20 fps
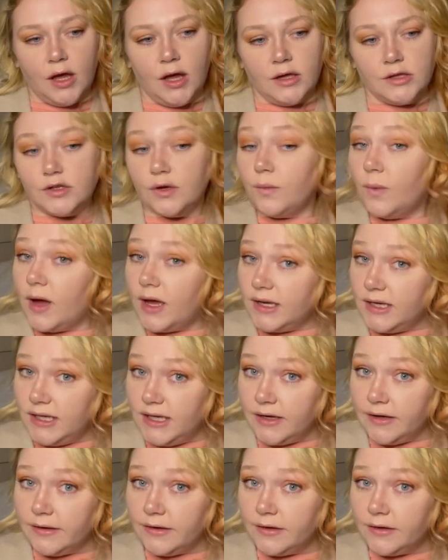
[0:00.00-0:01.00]
to 1
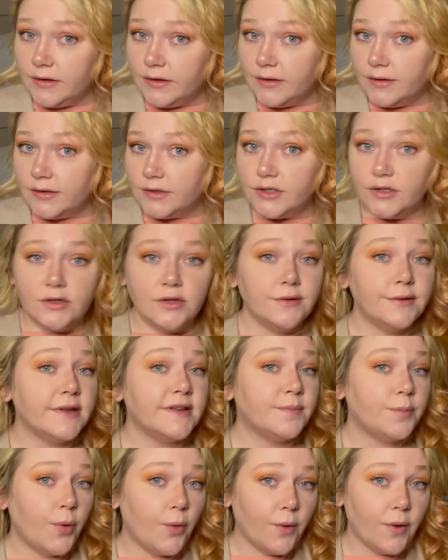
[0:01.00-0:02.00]
year due to his
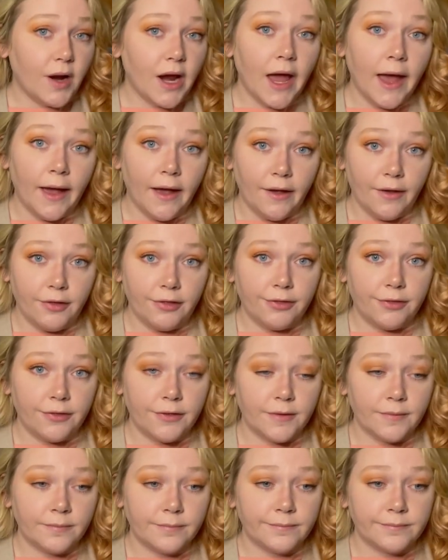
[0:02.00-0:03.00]
poor health.
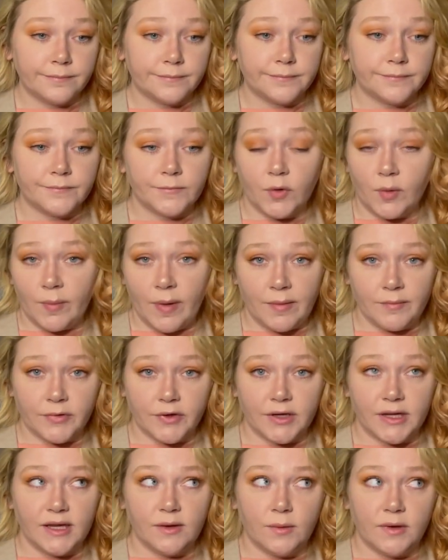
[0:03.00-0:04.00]
Remember,
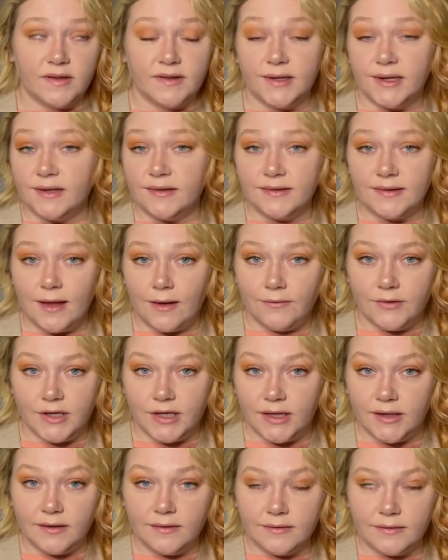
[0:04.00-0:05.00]
he was in his
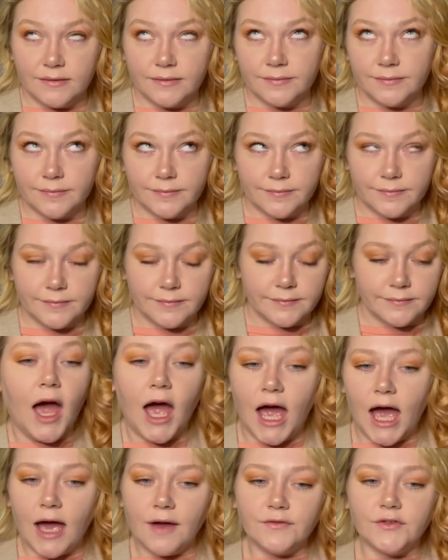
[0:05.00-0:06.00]
70s.
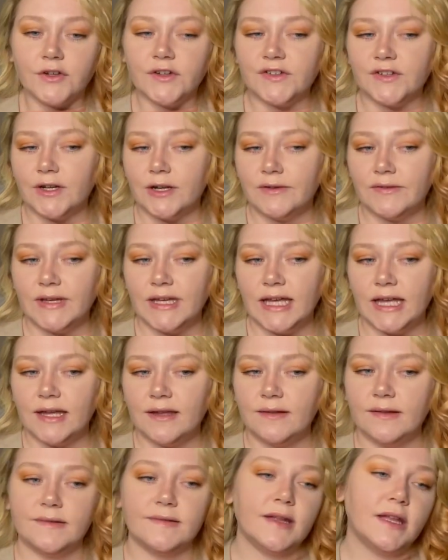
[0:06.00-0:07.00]
After serving
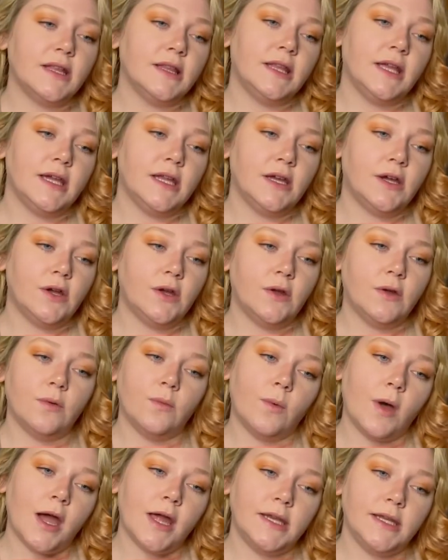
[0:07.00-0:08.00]
his little
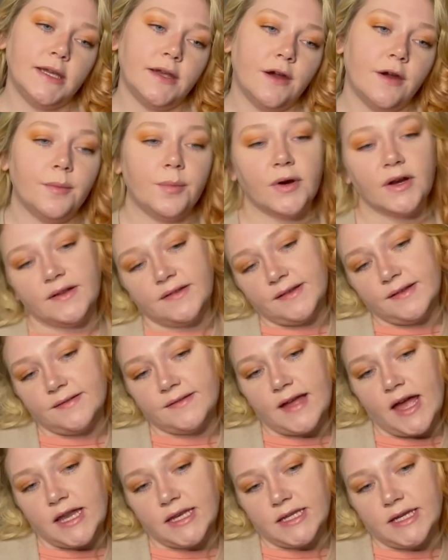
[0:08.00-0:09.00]
1-year prison
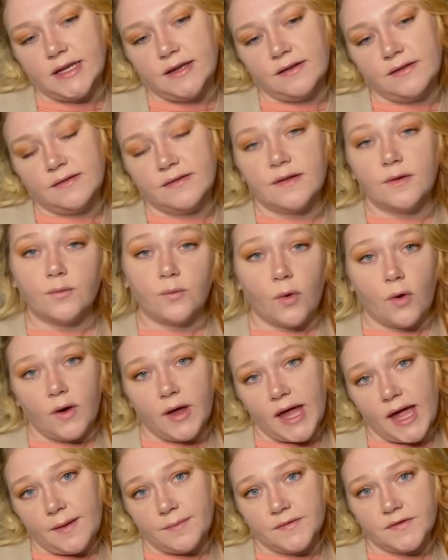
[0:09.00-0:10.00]
sentence, Roy
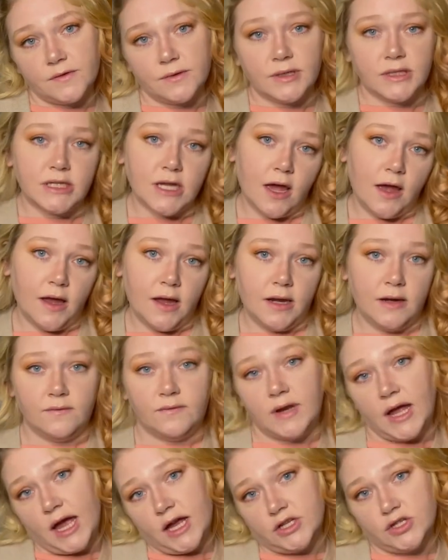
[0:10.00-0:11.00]
Ebsary died of
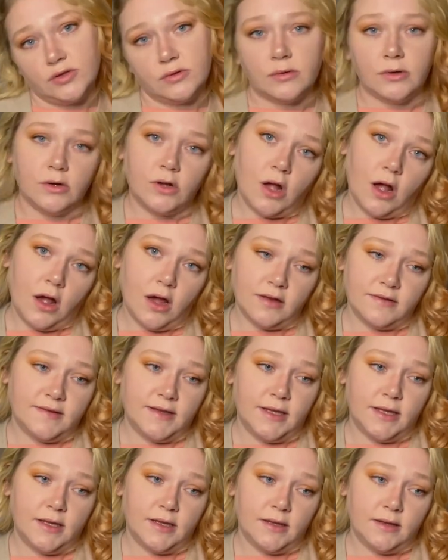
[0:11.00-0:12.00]
natural
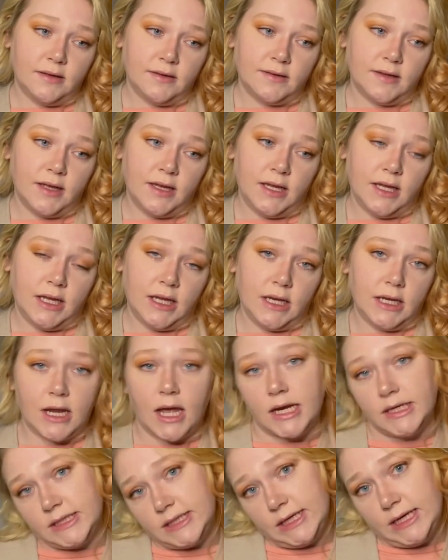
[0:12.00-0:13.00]
causes in
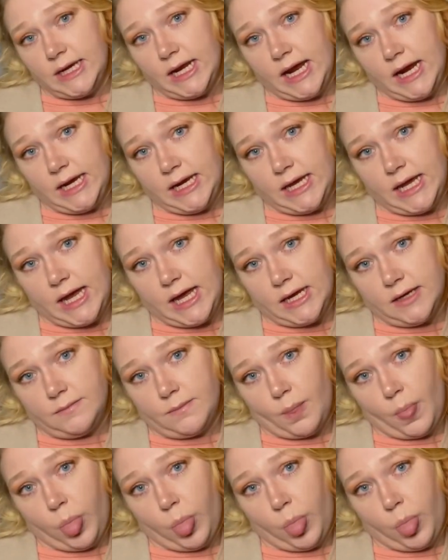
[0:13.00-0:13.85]
1988.